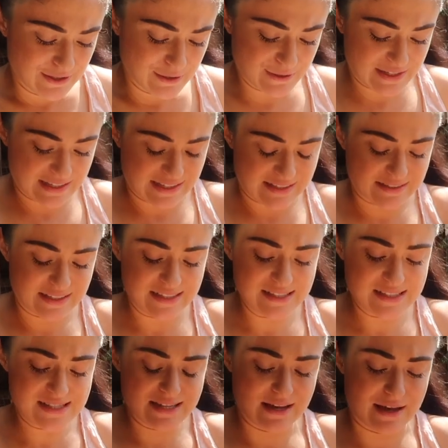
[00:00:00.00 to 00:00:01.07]
Okay,
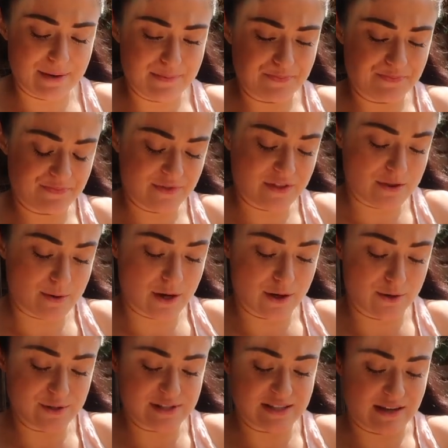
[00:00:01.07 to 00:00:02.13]
let's
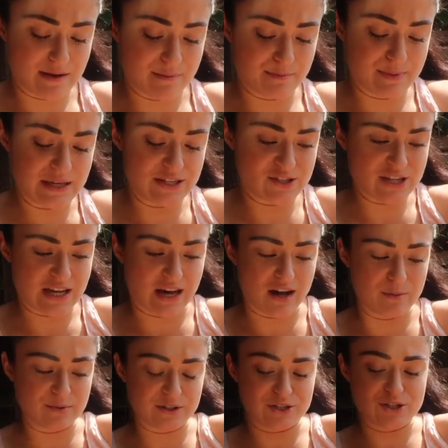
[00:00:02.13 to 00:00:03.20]
throw some peach
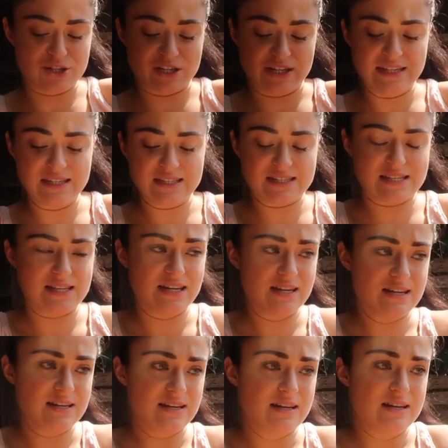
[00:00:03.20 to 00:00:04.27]
cobbler treats.
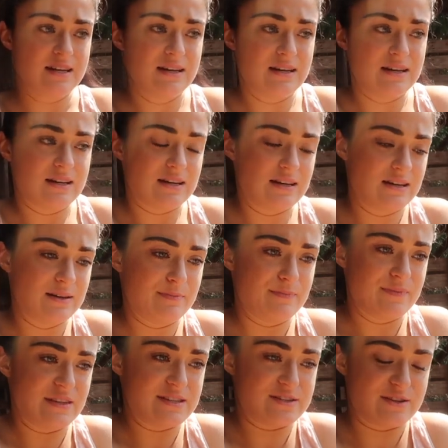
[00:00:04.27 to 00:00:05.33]

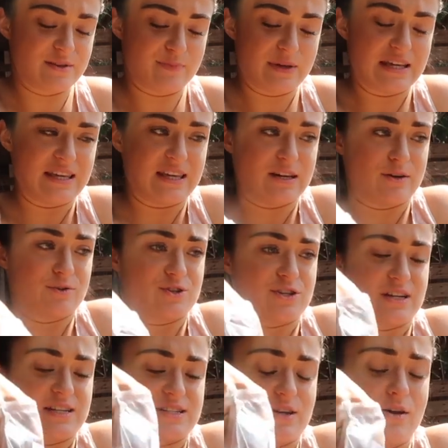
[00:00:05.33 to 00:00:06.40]
These are the piggy-o
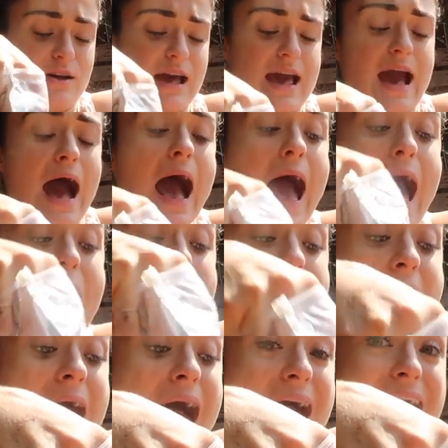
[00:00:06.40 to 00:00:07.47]
treats. Okay,
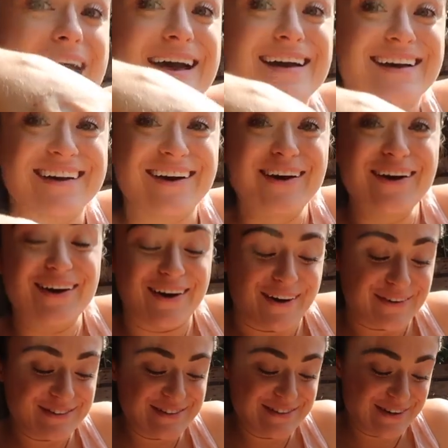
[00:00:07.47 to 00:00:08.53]
ah!
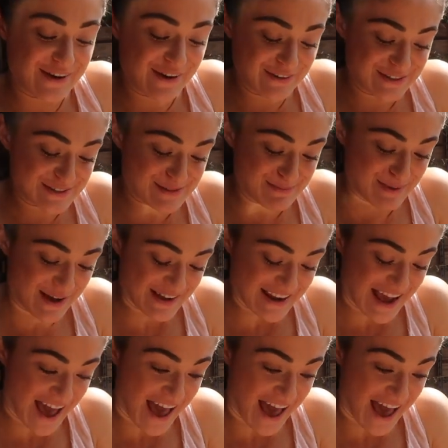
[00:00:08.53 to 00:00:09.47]
Oh no, there's mud